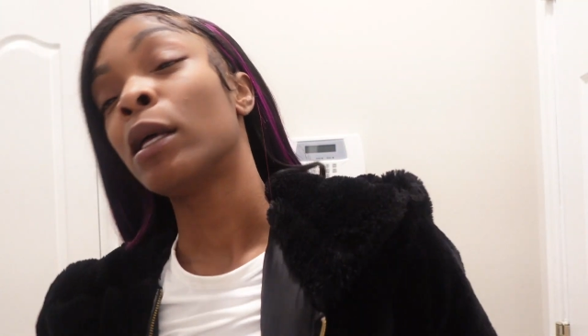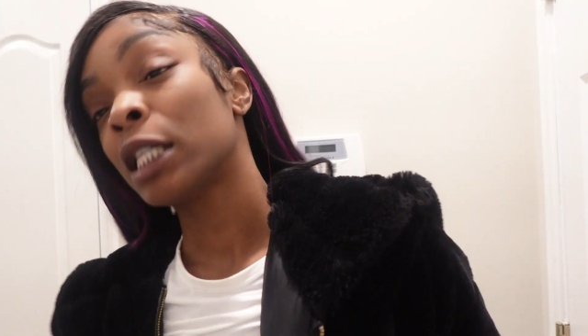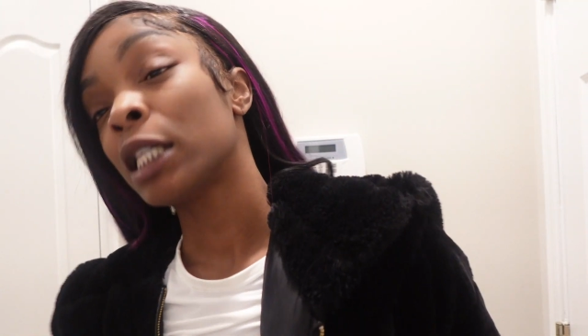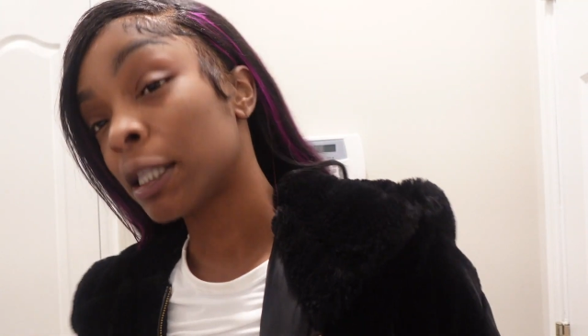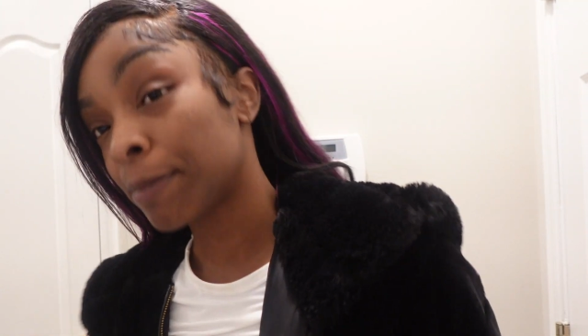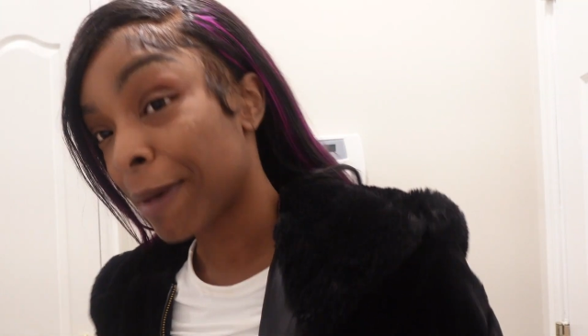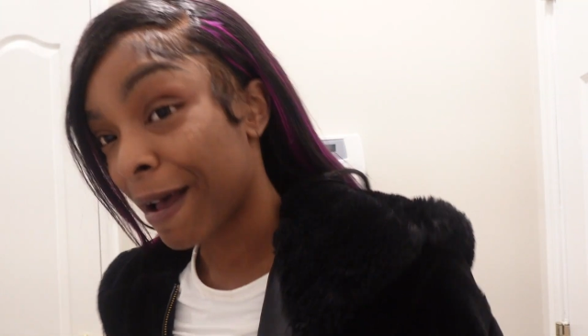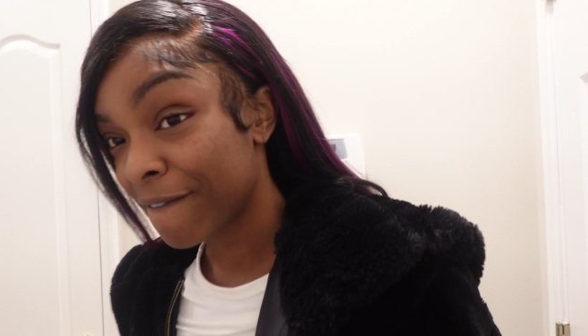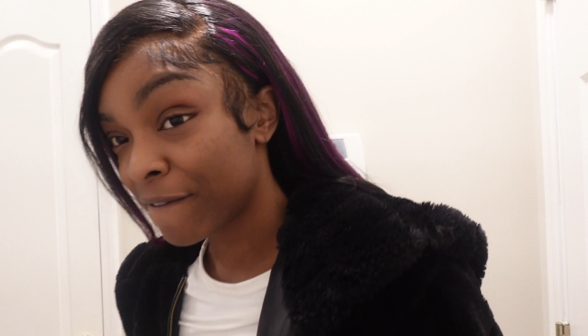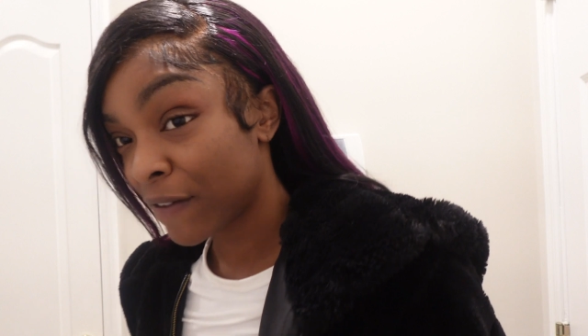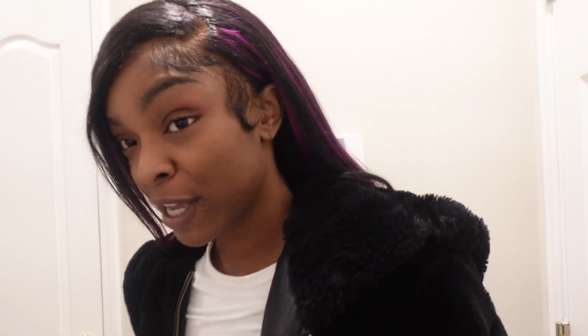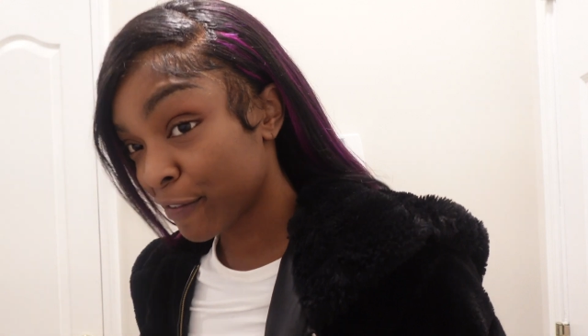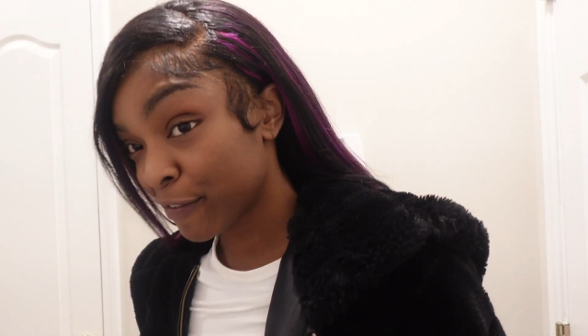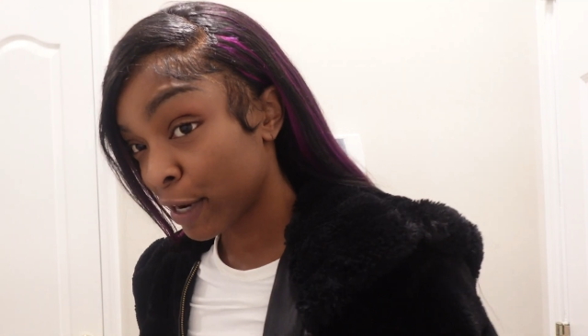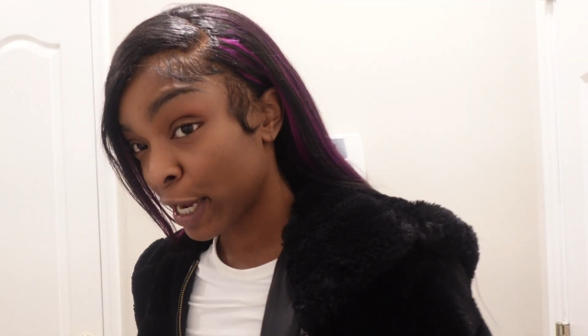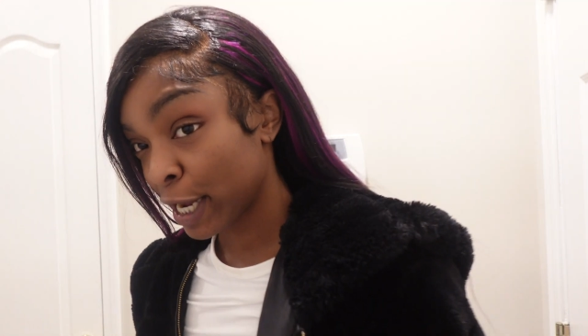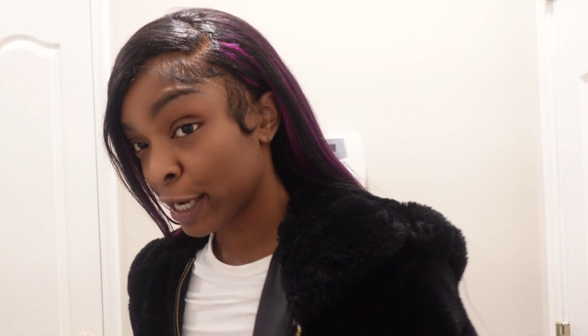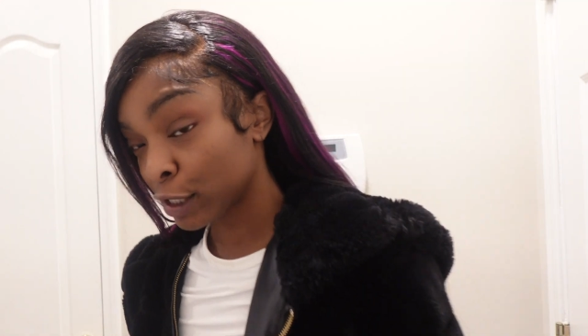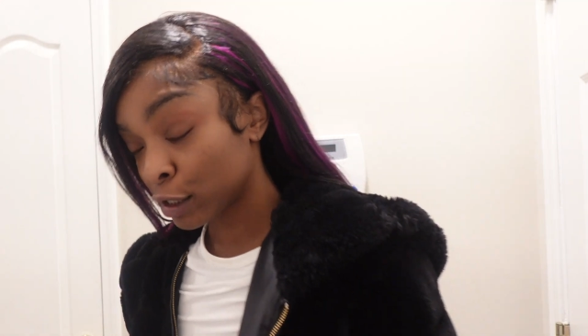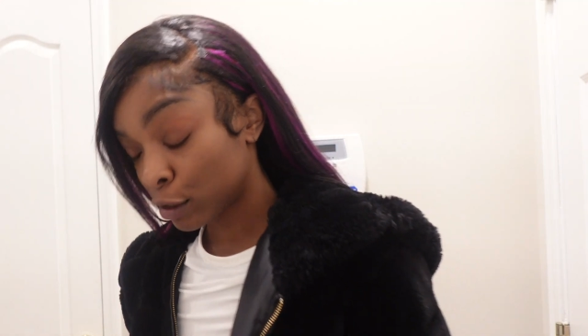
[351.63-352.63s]
It's my
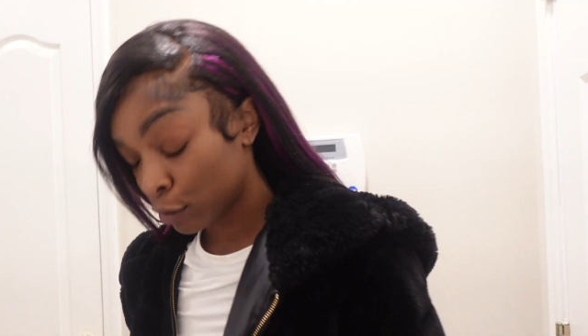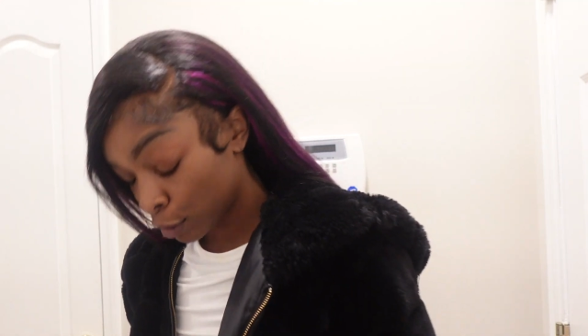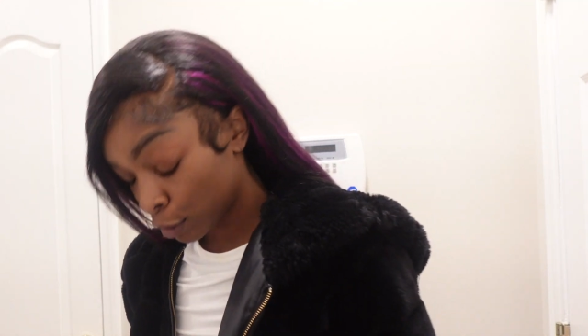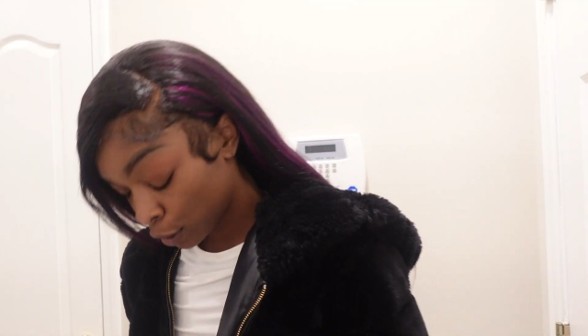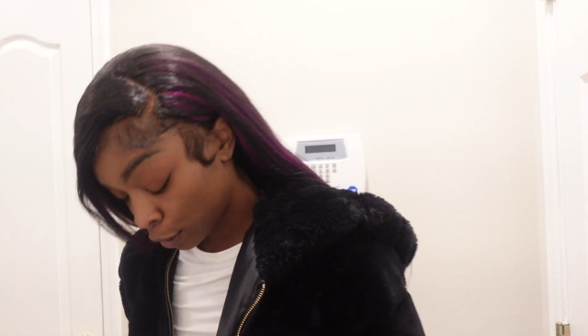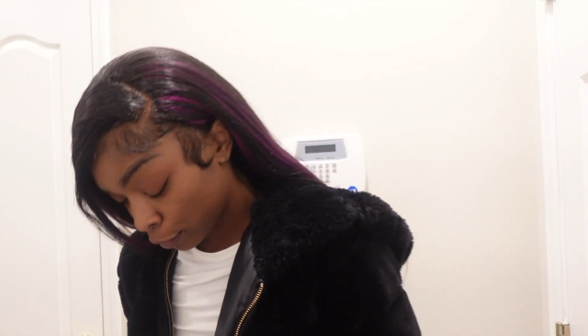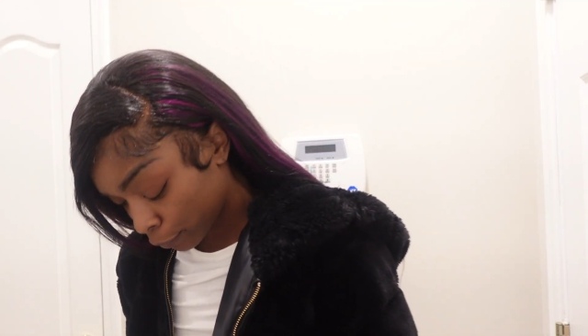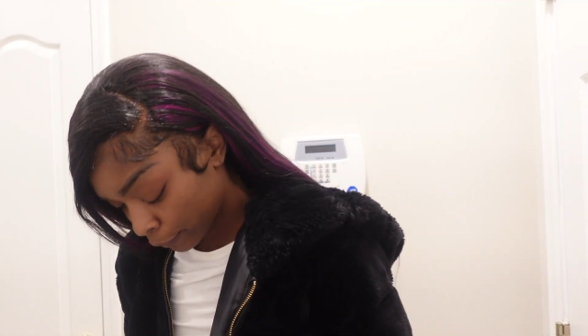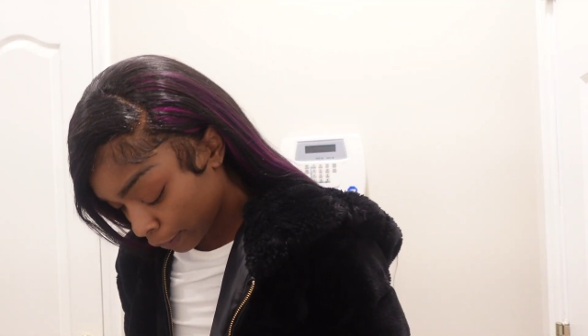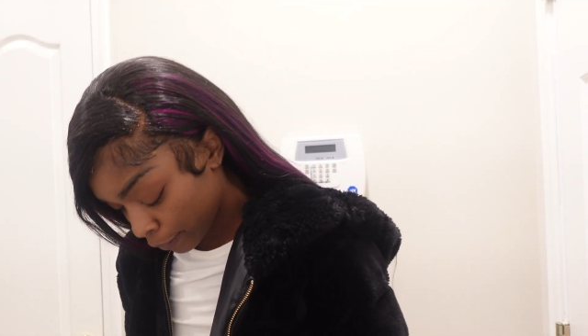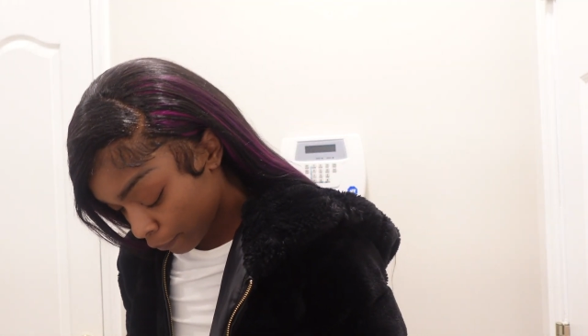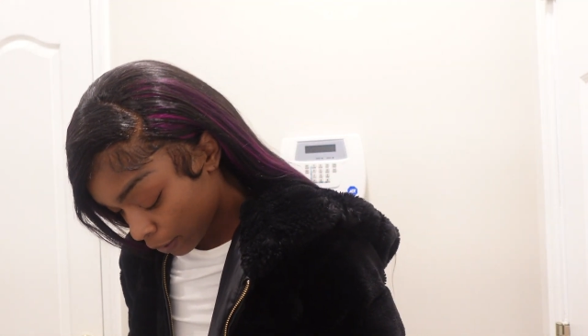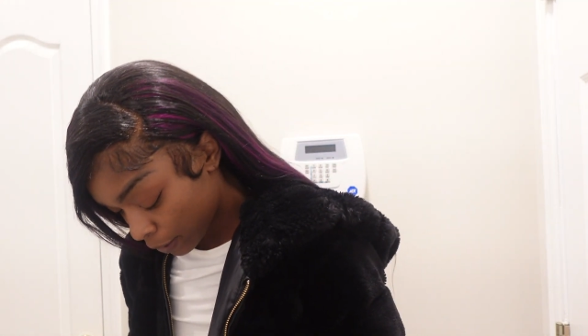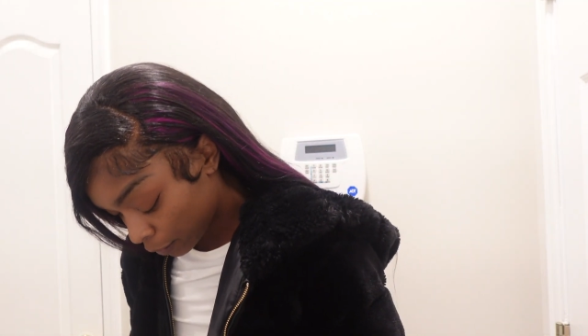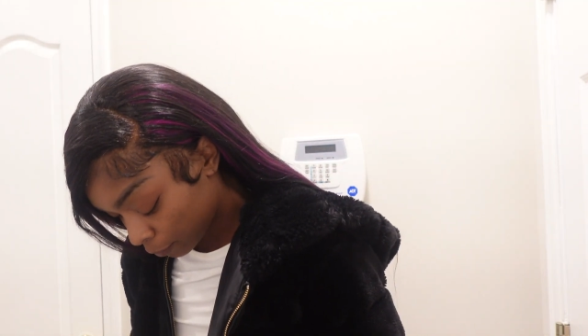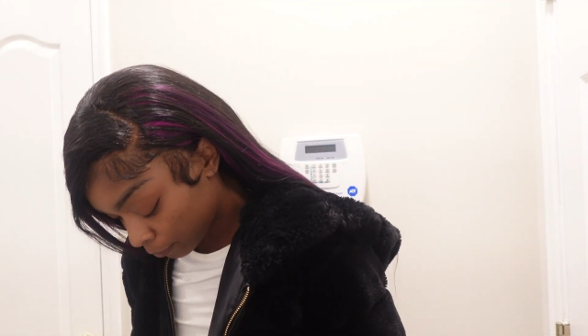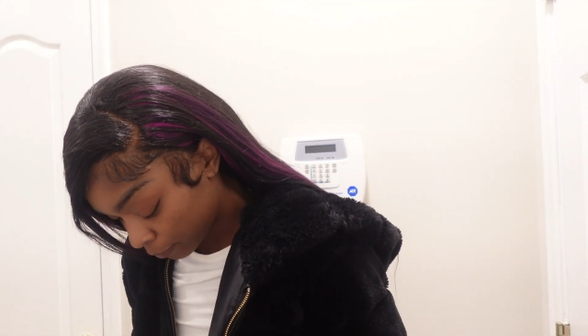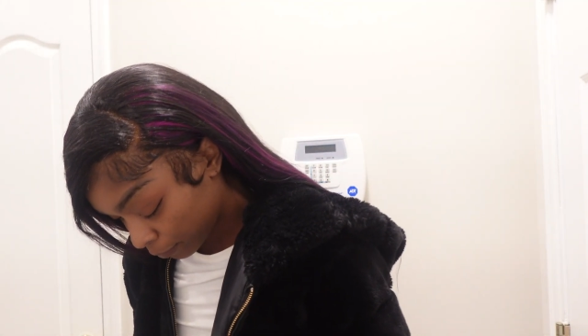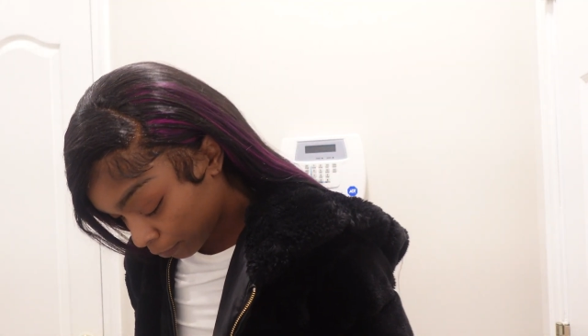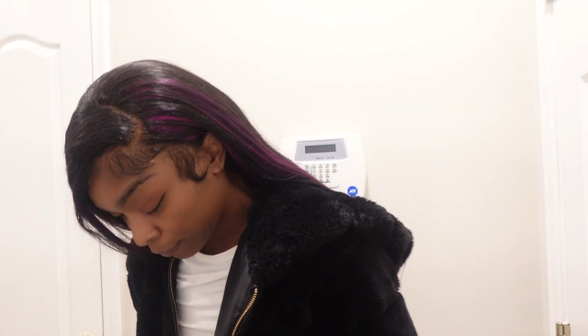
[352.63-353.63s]
favorite hair store to go in
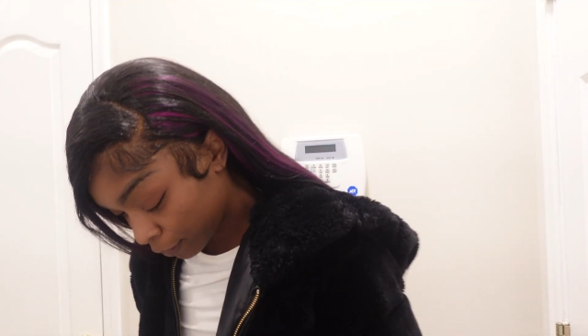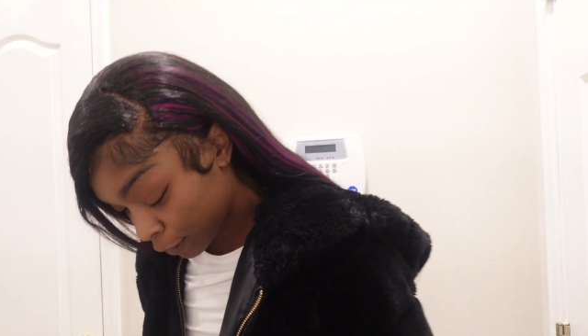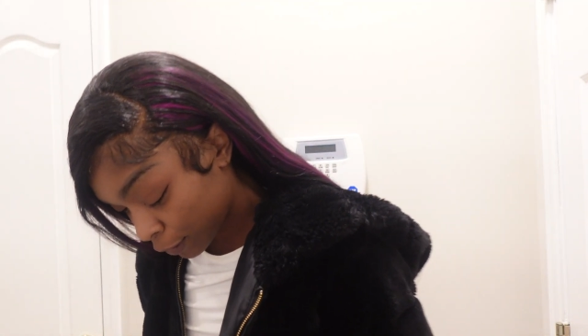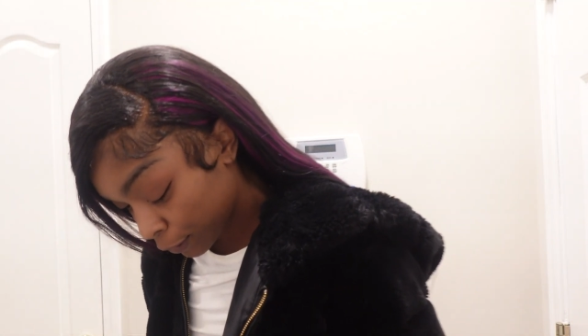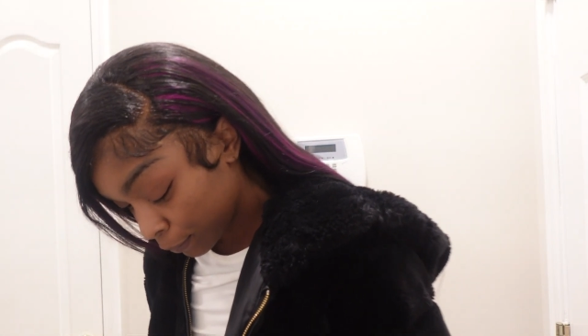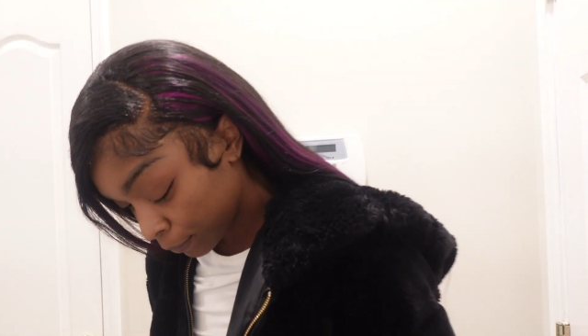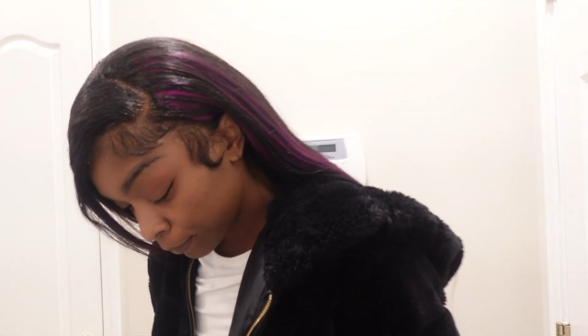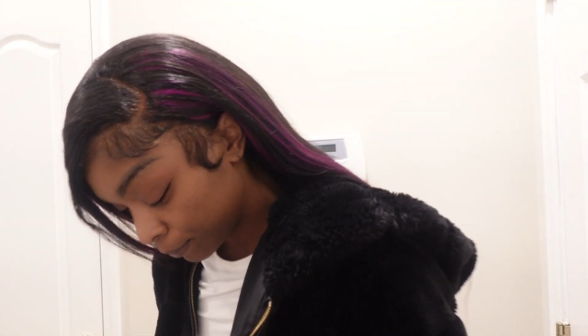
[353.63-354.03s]
while I'm up here.